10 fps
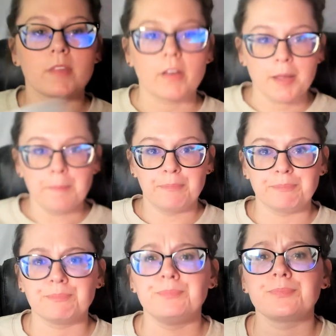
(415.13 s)
Okay.
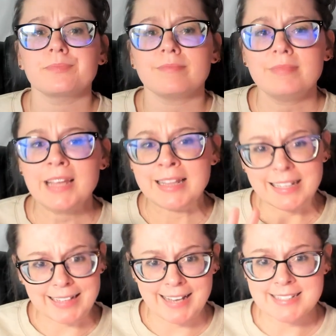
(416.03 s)
And
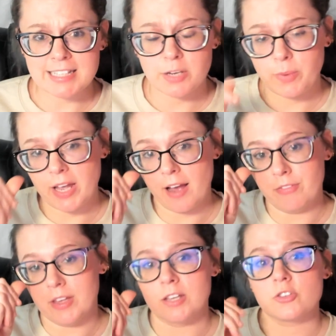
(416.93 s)
then lastly, we have
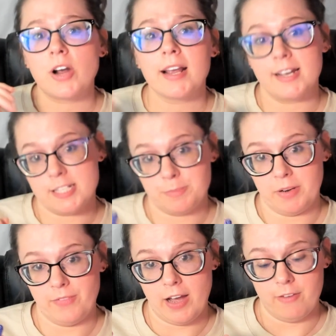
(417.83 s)
the
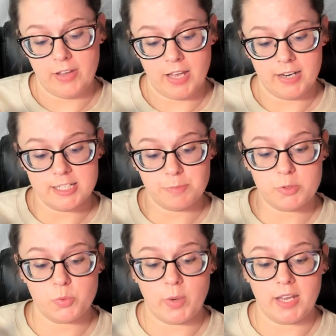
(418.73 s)
tricuspid valve, and it's
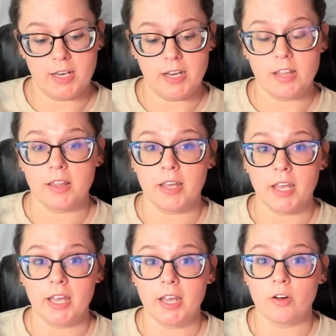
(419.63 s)
between
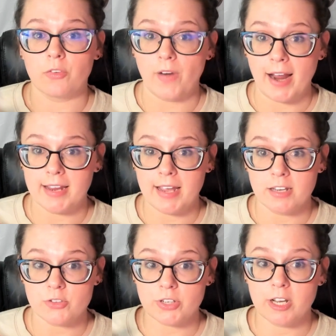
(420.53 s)
the right
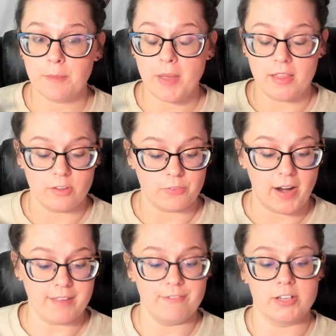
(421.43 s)
atrium and the
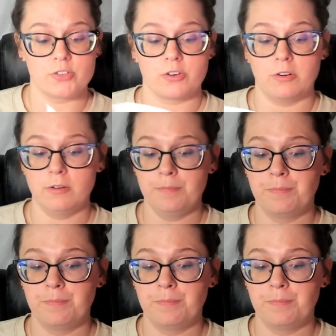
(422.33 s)
right ventricle.